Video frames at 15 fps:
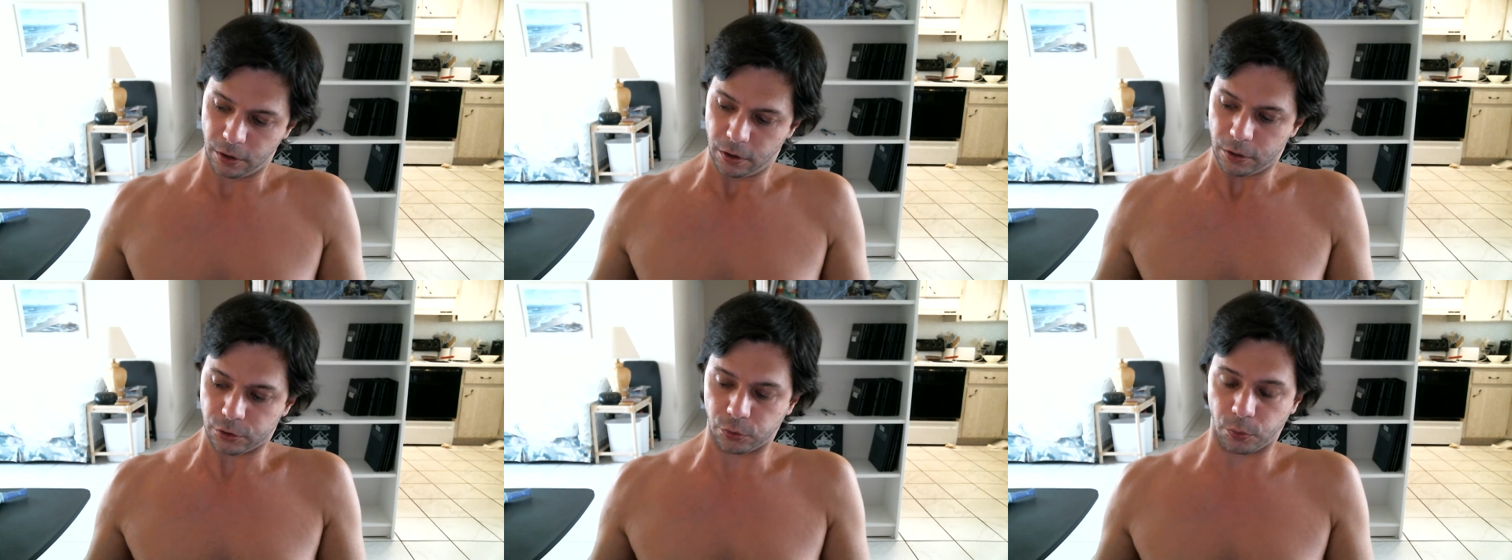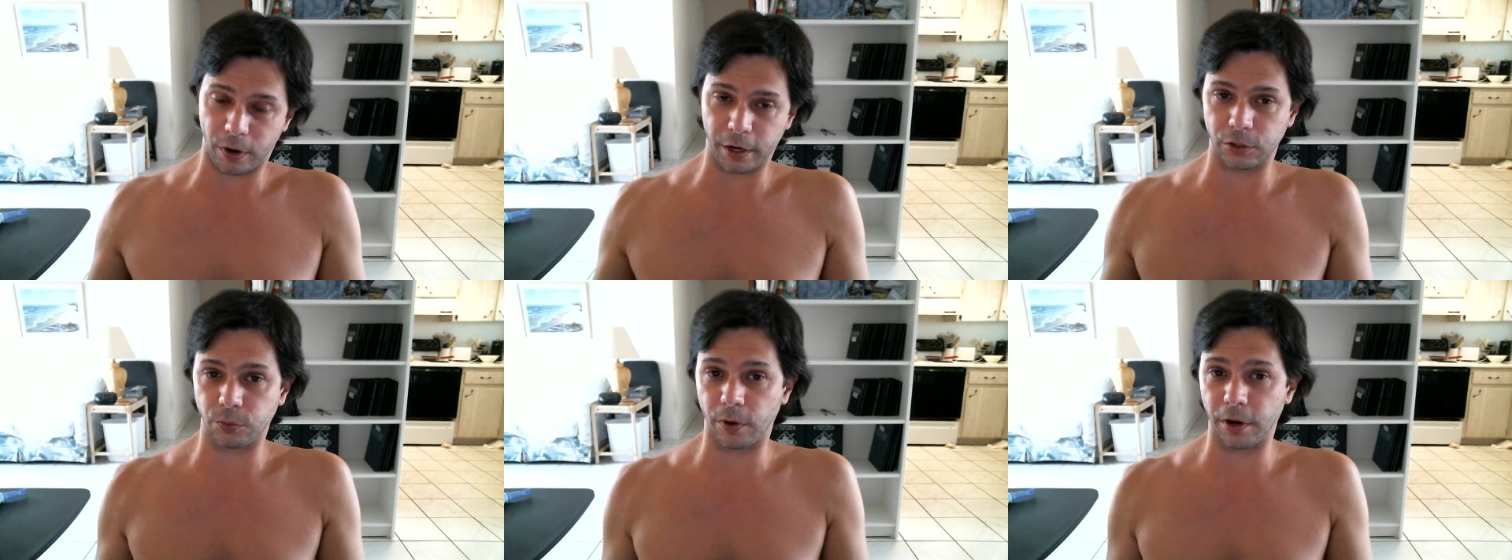
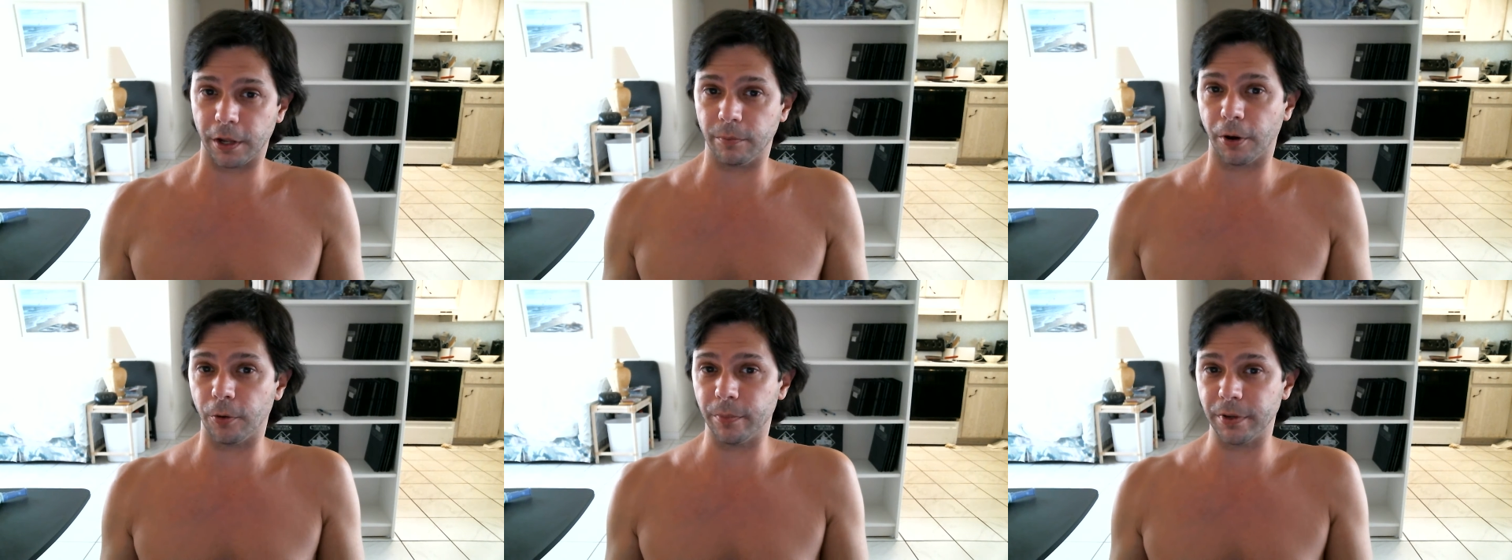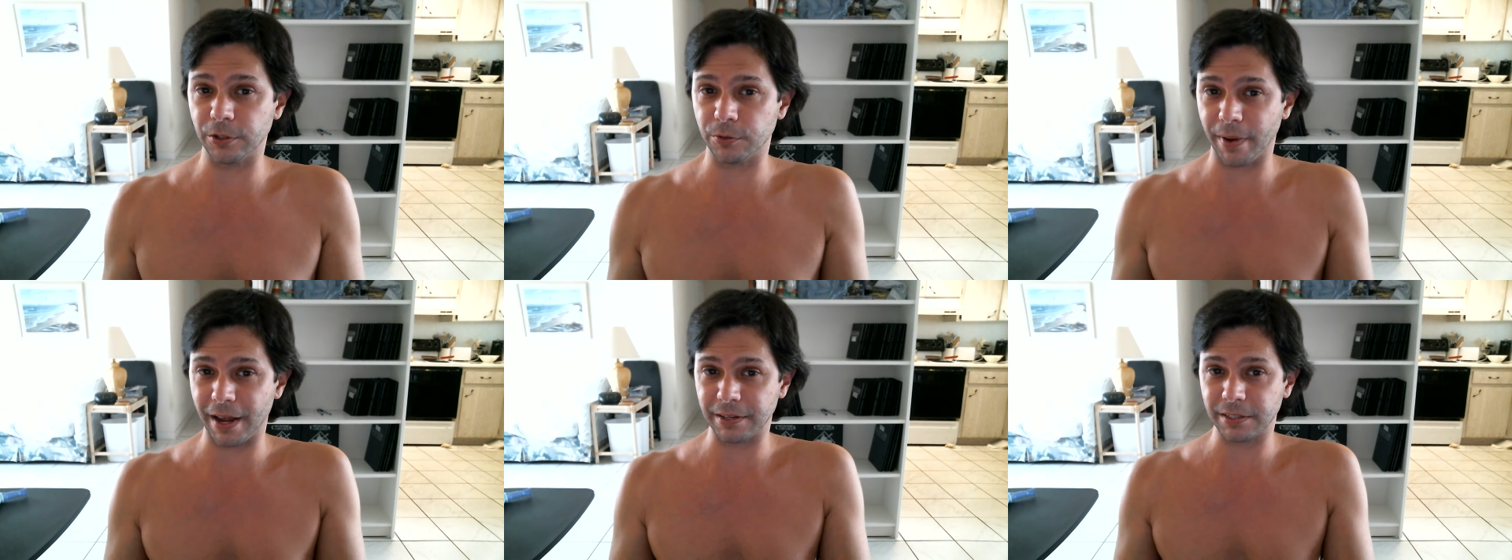2020 Bowman's
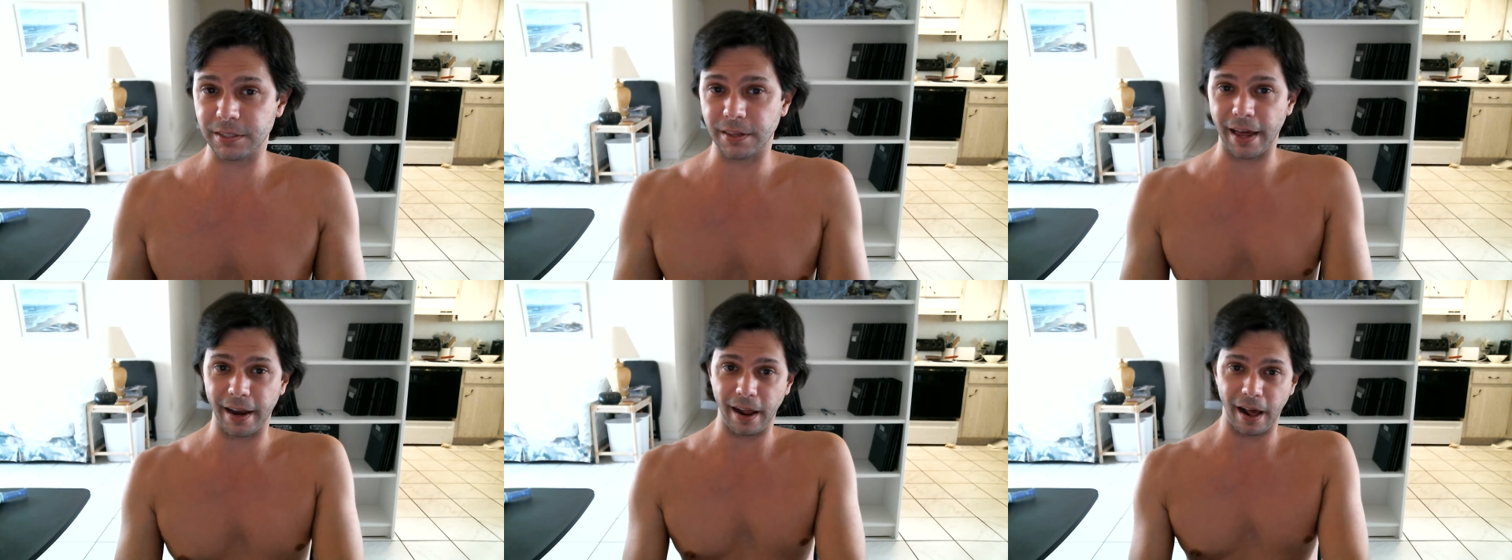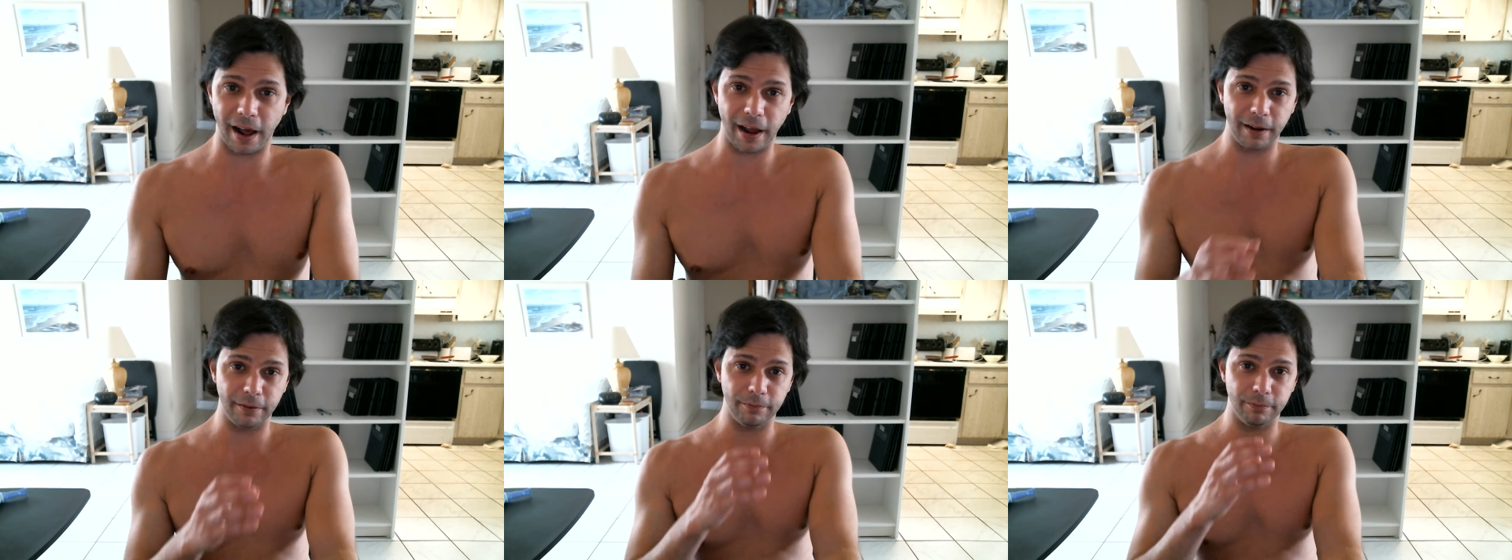Best that
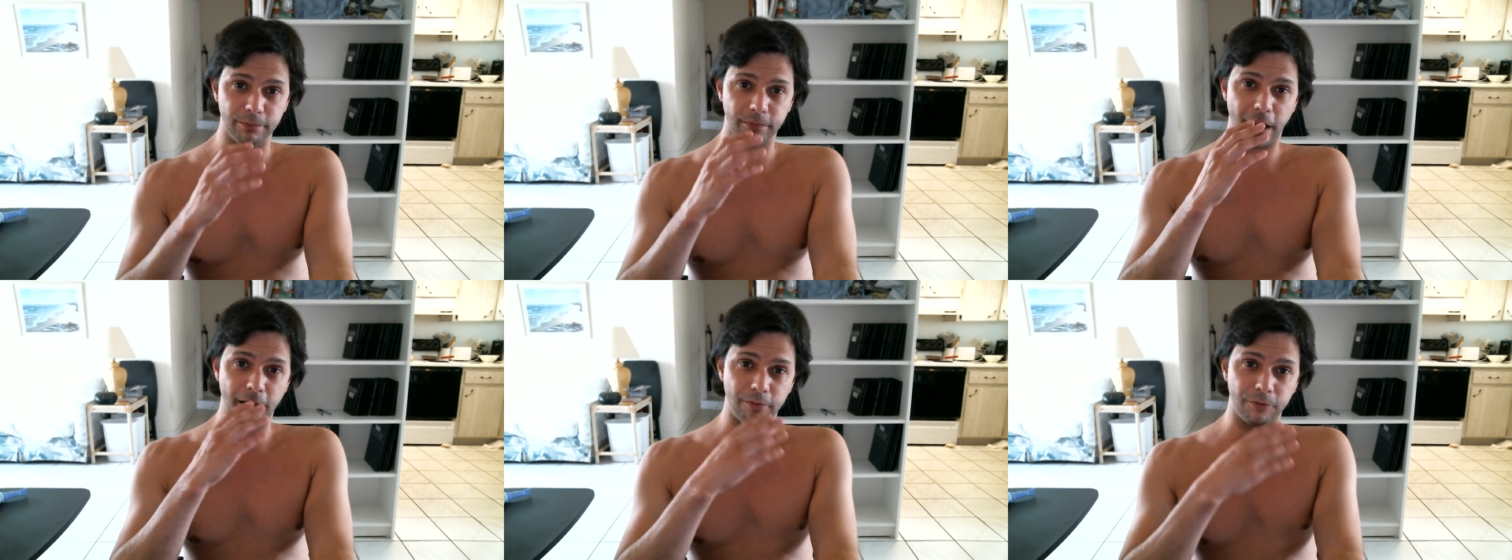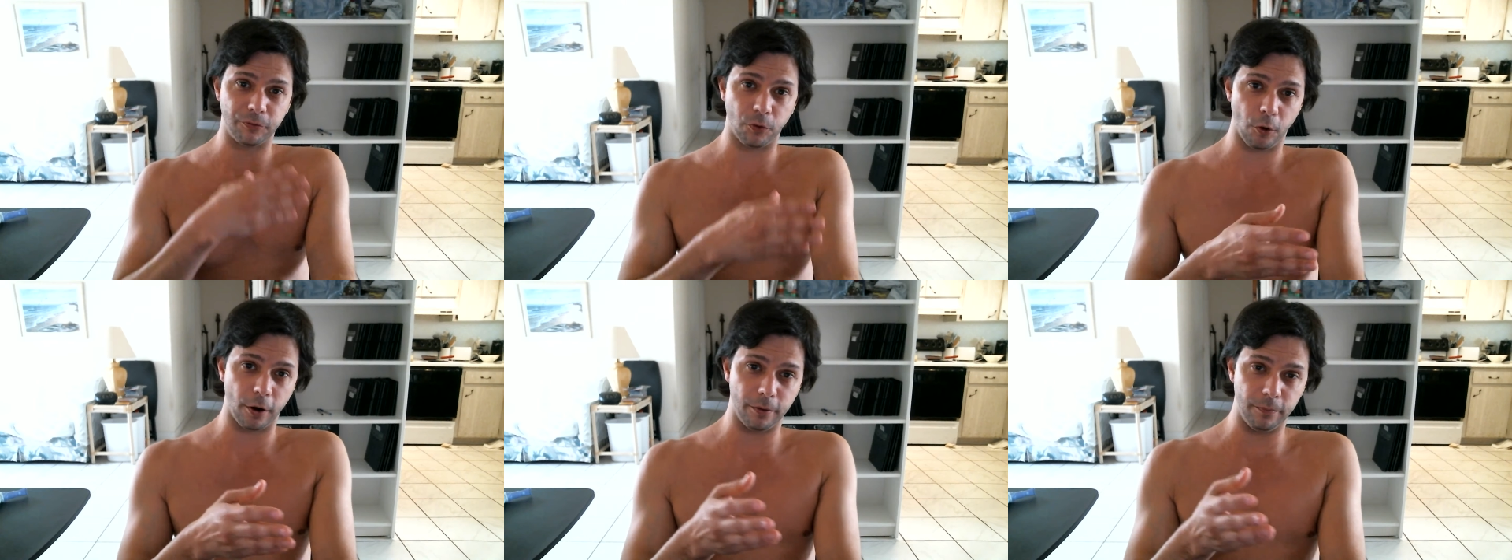I got
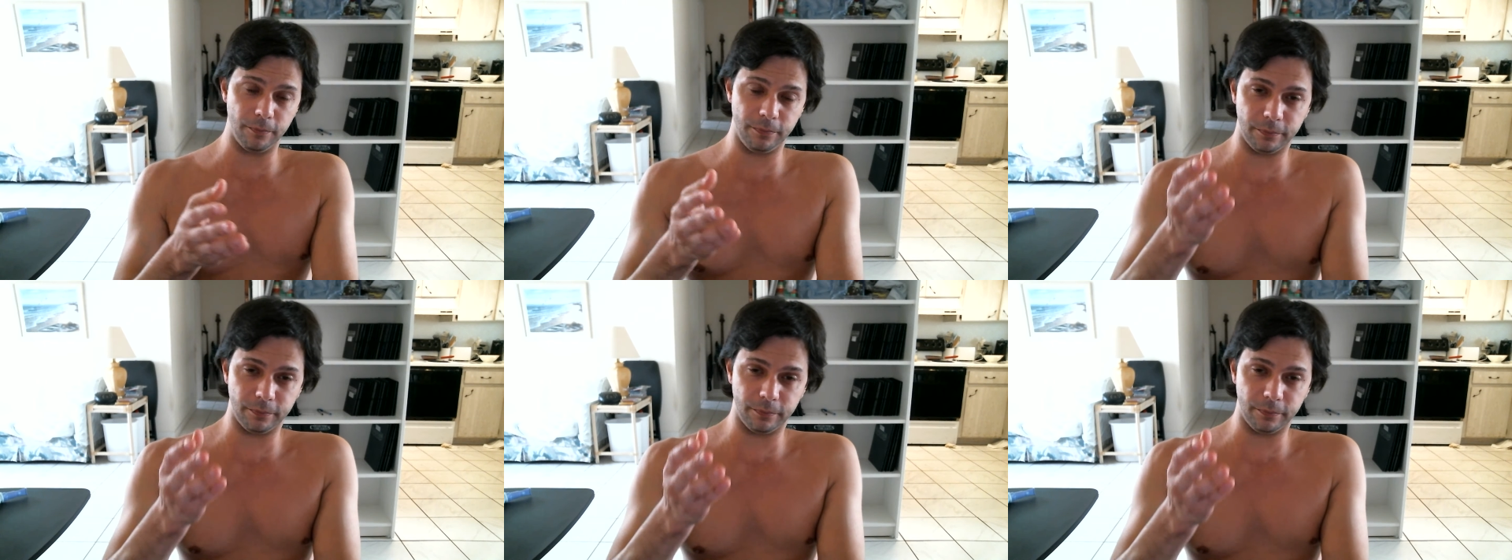for